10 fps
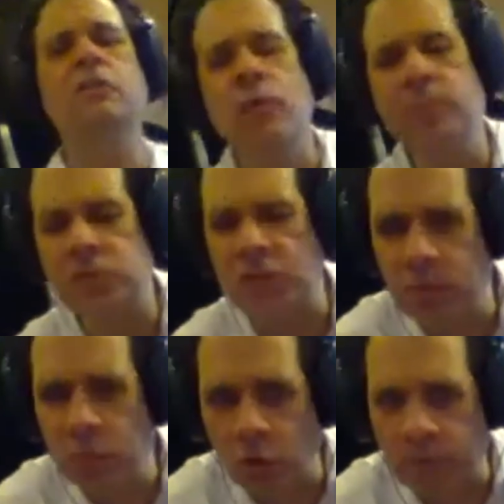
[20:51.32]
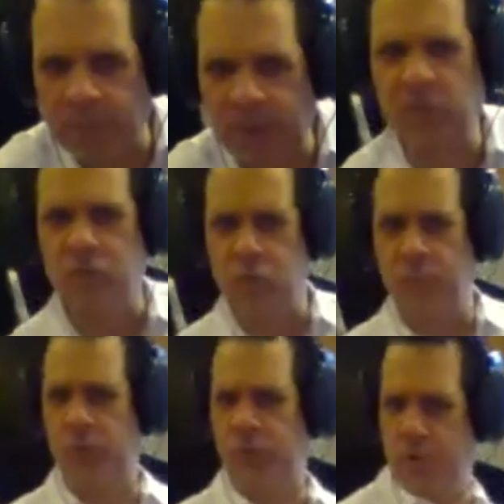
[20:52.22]
triplets can move, but make the
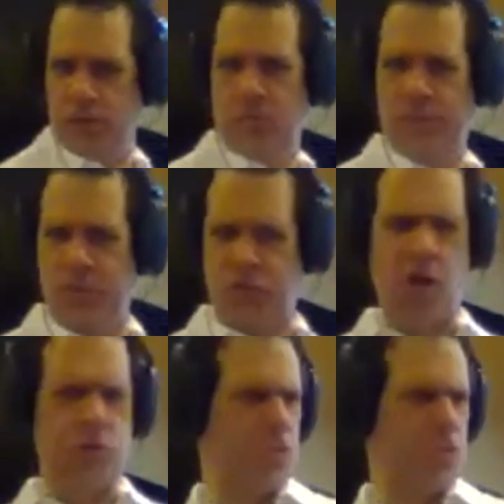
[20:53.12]
duples feel a little bit stodgy.